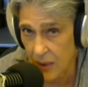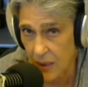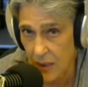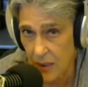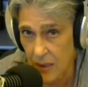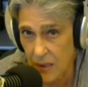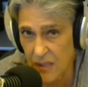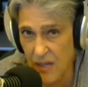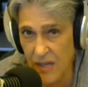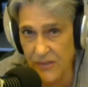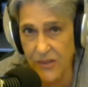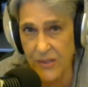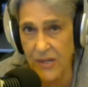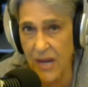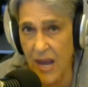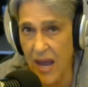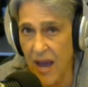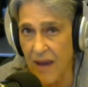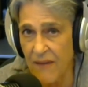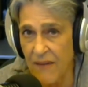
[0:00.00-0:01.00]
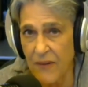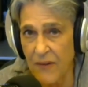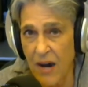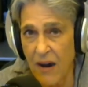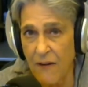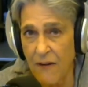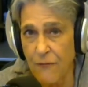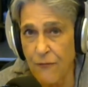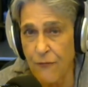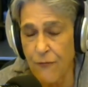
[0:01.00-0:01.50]
doesn't have a
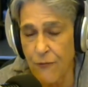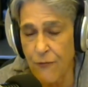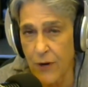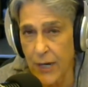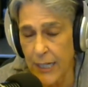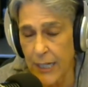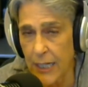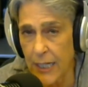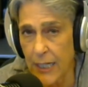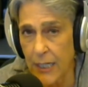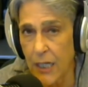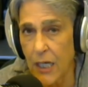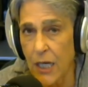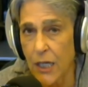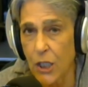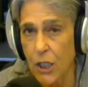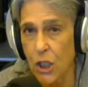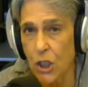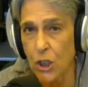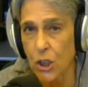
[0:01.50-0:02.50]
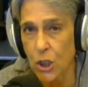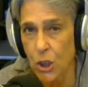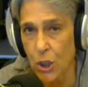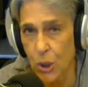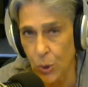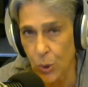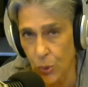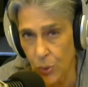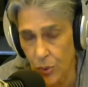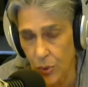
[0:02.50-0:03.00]
frigging
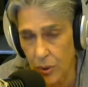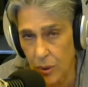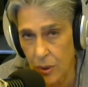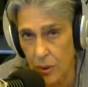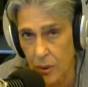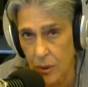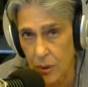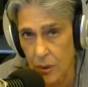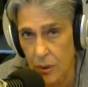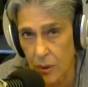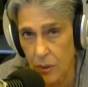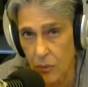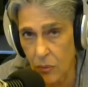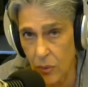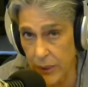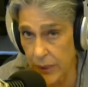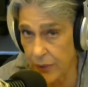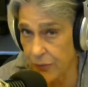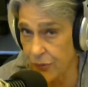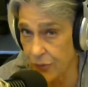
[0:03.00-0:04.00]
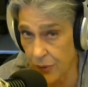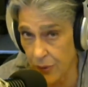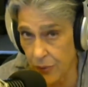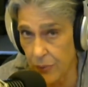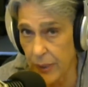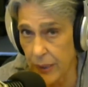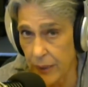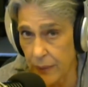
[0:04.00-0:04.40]
clue what he's doing.